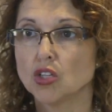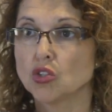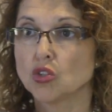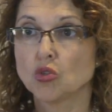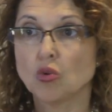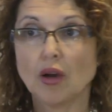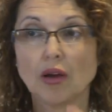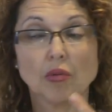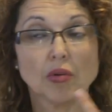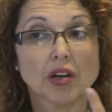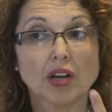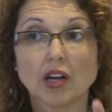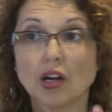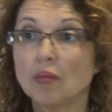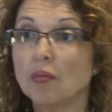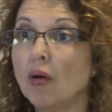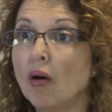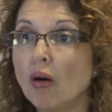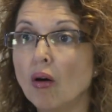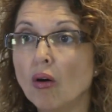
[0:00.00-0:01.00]
Do I wanna
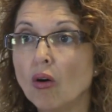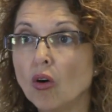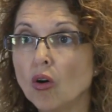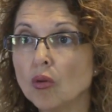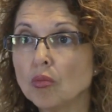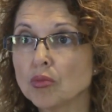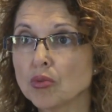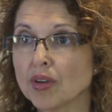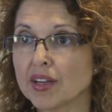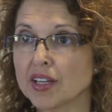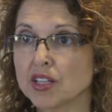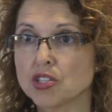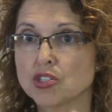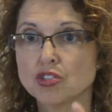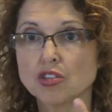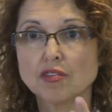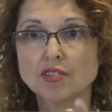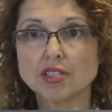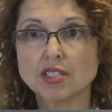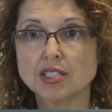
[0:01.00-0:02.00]
come home? Do I get
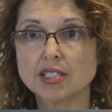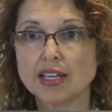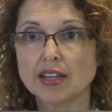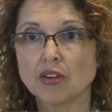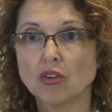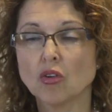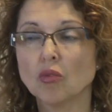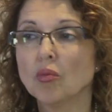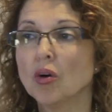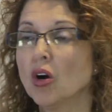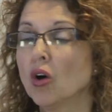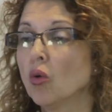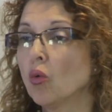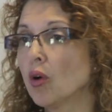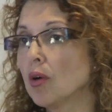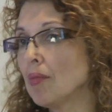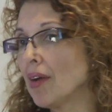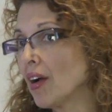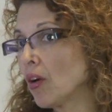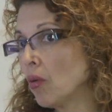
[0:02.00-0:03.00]
services at home?
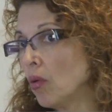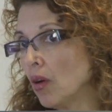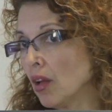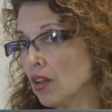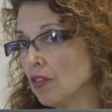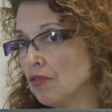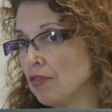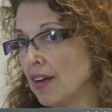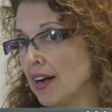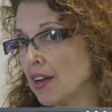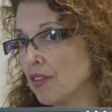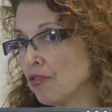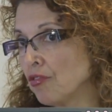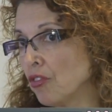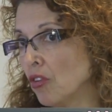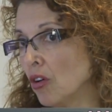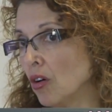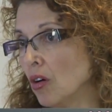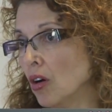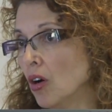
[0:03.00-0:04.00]
What am I qualified
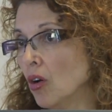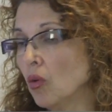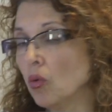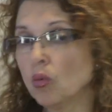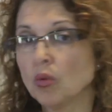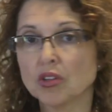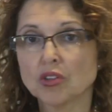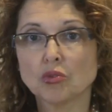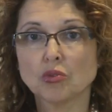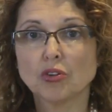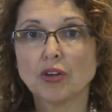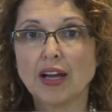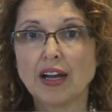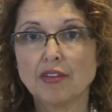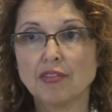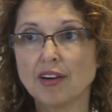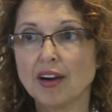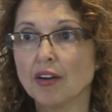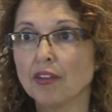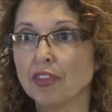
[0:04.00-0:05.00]
for? What do you
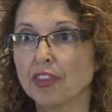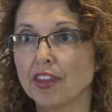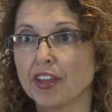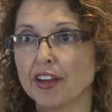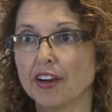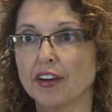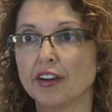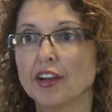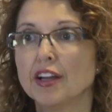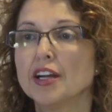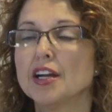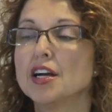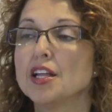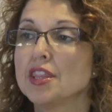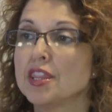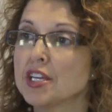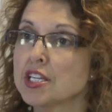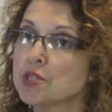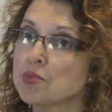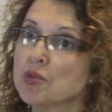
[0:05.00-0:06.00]
have out there?
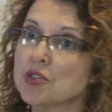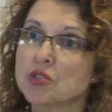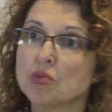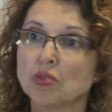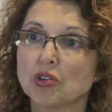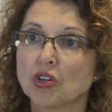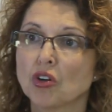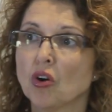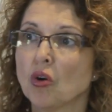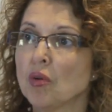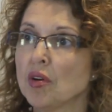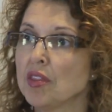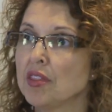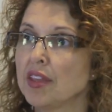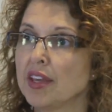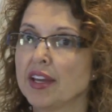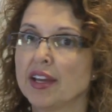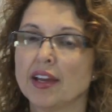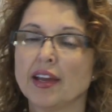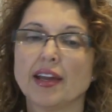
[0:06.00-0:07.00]
This person would go in
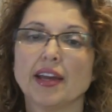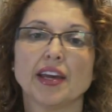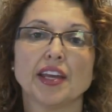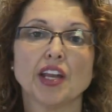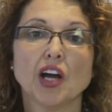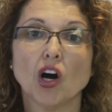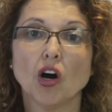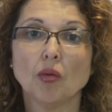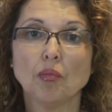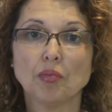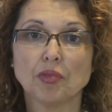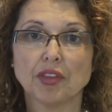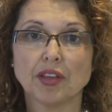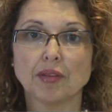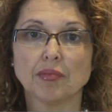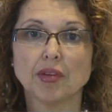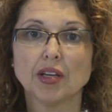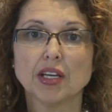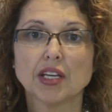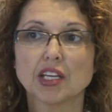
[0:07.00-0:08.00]
there and help
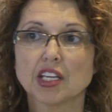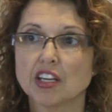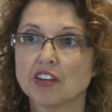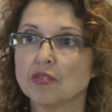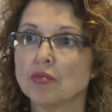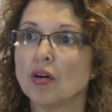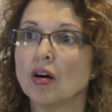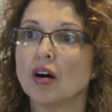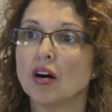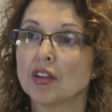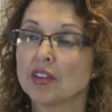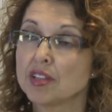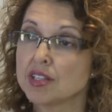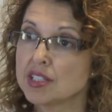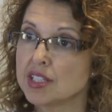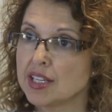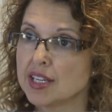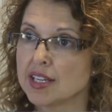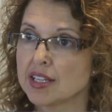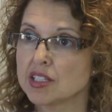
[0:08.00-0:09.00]
them, give them all
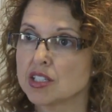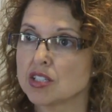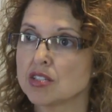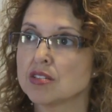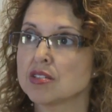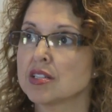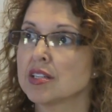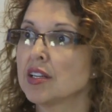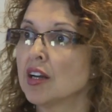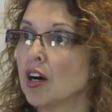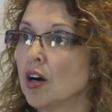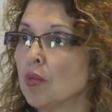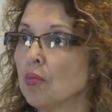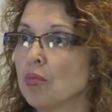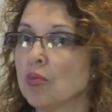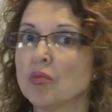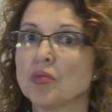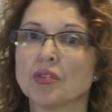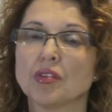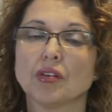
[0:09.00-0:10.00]
these answers and
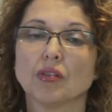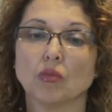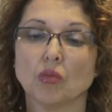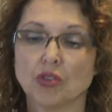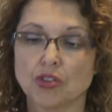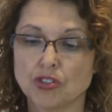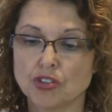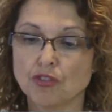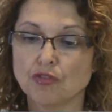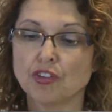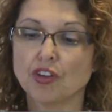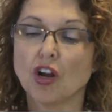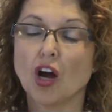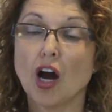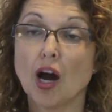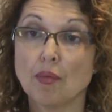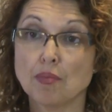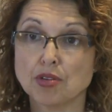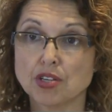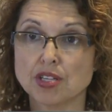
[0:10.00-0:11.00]
help them with different
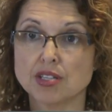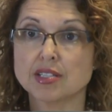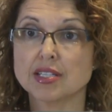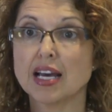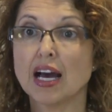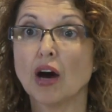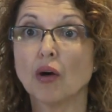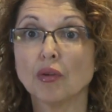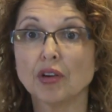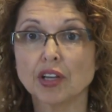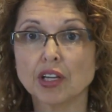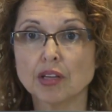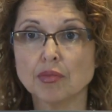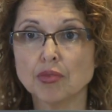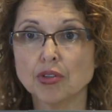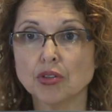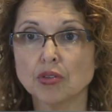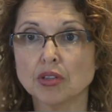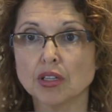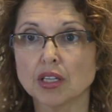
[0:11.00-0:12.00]
options out in the
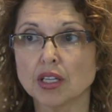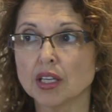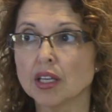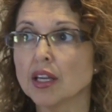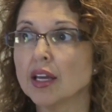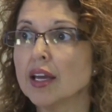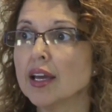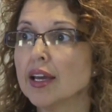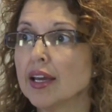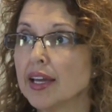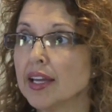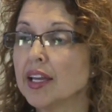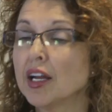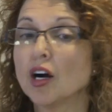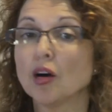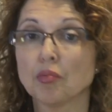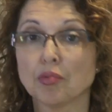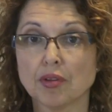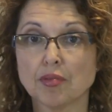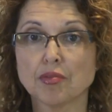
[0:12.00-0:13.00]
community and
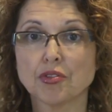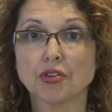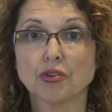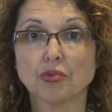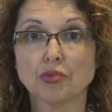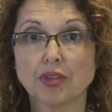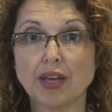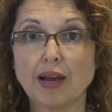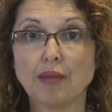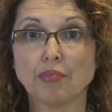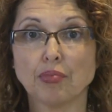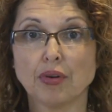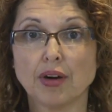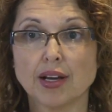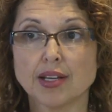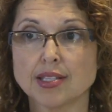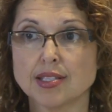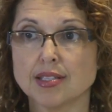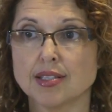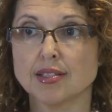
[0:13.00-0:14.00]
help them through that
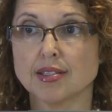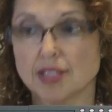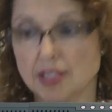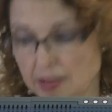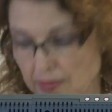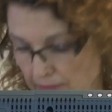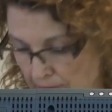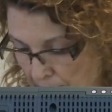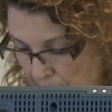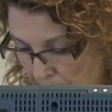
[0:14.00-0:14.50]
process